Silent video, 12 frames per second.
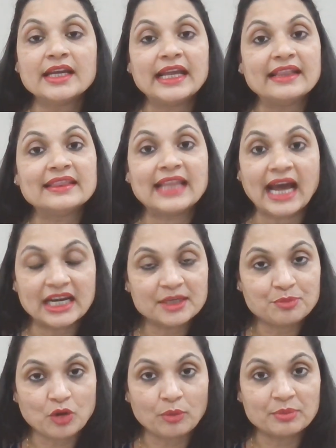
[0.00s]
in
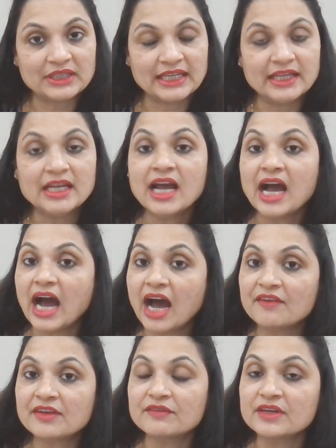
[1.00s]
that property,
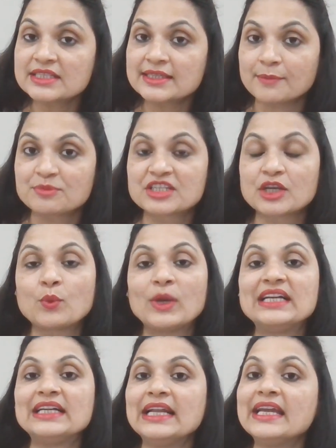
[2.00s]
however
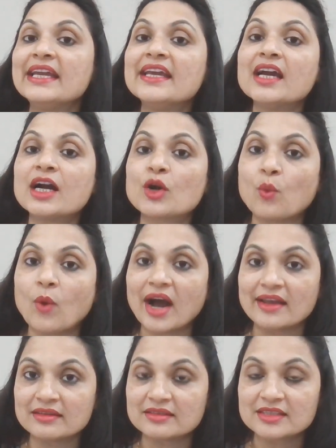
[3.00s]
subsequently he
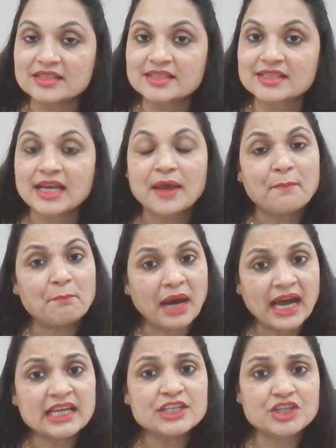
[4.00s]
acquires
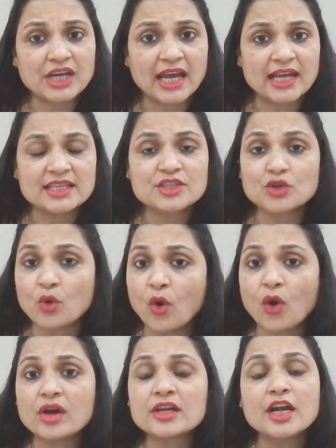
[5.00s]
by chance
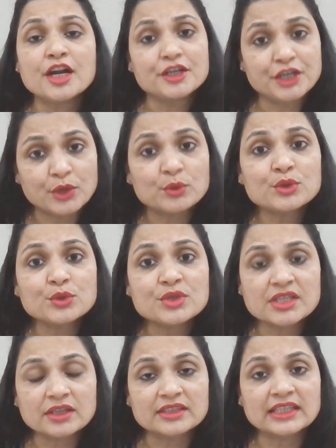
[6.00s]
or due to
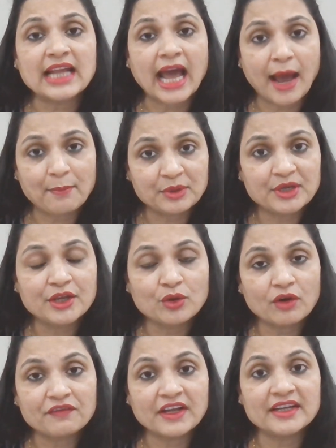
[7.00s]
certain happening
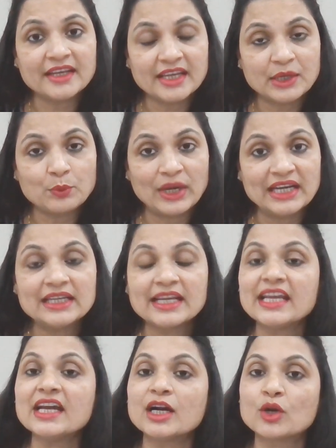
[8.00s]
of an event,
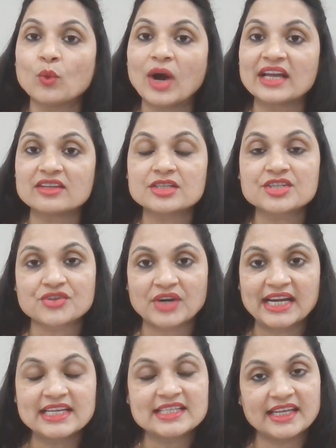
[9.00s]
he acquires
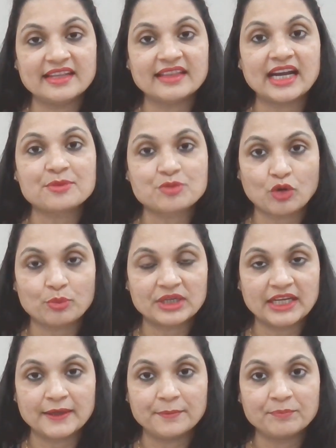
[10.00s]
rights in that
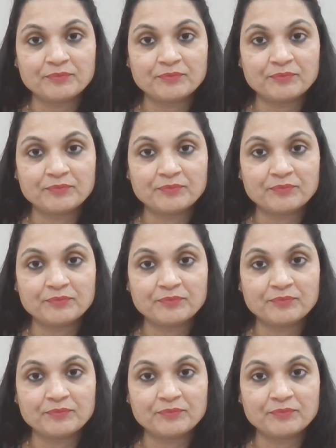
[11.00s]
property,